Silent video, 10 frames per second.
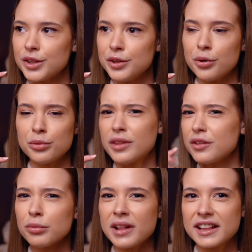you know, they
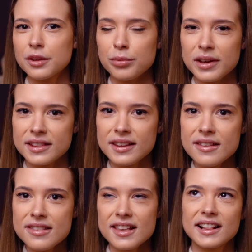don't like the
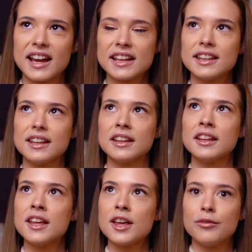wetness, they like the
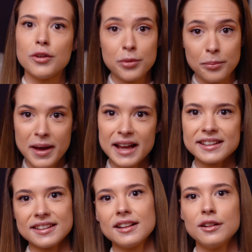very
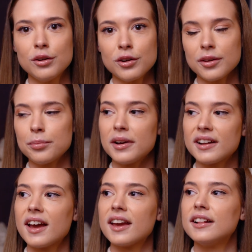matte look, but
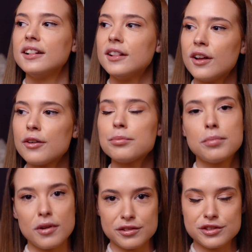I love
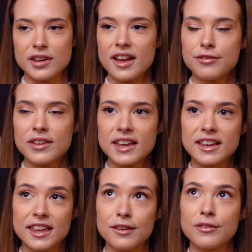brush. I think
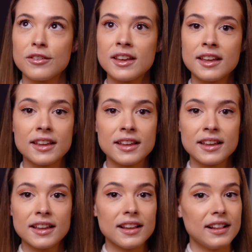it gives
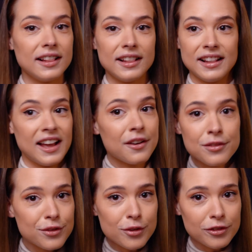
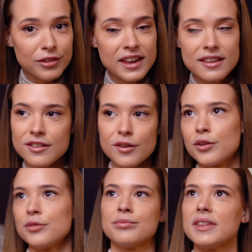lives to your face,
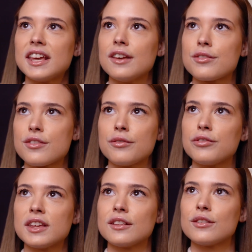or it gives
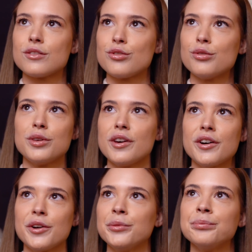something to
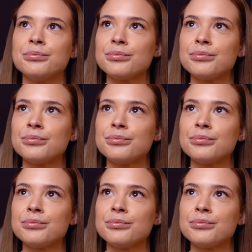your